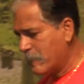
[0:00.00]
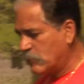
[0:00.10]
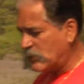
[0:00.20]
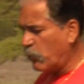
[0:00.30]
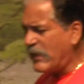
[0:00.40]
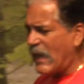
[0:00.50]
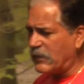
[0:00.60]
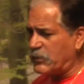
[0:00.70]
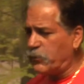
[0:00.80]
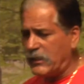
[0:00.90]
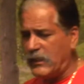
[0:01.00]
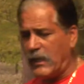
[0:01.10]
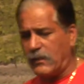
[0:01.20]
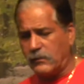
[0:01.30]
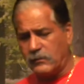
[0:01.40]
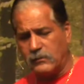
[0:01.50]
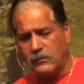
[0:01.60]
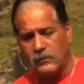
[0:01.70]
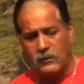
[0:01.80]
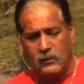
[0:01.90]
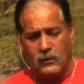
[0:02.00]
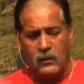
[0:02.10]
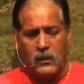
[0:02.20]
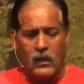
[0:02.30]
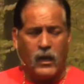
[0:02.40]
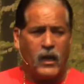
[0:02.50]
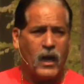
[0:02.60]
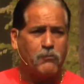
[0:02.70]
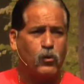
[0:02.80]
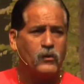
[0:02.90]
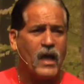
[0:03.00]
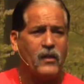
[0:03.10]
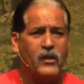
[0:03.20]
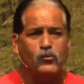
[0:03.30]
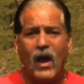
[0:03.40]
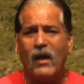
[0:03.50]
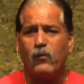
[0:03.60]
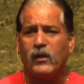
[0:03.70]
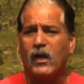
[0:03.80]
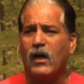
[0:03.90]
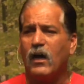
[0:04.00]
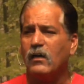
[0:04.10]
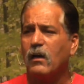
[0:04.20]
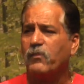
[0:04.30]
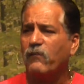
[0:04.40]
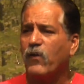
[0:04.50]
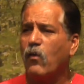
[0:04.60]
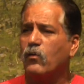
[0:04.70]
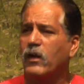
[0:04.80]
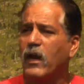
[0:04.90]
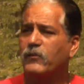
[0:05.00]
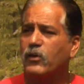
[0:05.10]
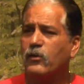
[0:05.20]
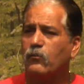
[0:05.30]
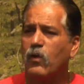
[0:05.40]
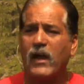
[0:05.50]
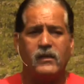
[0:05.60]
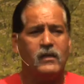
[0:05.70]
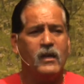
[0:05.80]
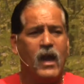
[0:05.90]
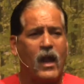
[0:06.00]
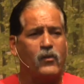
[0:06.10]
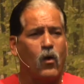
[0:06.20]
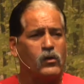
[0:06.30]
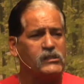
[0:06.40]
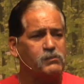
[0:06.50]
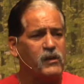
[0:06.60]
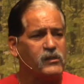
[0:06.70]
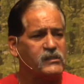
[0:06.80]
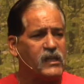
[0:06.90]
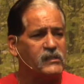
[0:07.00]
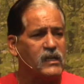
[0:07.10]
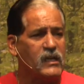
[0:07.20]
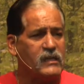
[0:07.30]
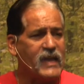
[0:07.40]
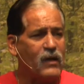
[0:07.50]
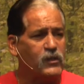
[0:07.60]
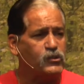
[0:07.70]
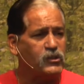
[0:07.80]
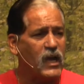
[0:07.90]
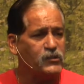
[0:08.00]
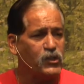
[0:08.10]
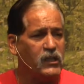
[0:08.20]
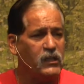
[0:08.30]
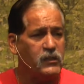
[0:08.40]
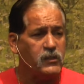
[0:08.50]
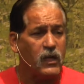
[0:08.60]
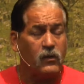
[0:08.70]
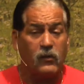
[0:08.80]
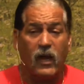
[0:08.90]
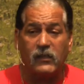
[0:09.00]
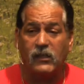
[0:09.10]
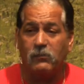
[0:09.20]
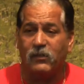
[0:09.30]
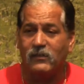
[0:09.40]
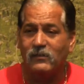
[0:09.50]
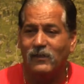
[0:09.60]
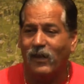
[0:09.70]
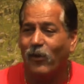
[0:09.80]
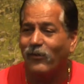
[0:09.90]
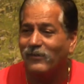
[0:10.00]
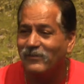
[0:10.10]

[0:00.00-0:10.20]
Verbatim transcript: So we got to do it again. And I pulled out of the driveway and I hung up the phone and I turned right. And the Holy Spirit says, Now that you got your healing, you got to learn how to keep it. Hello?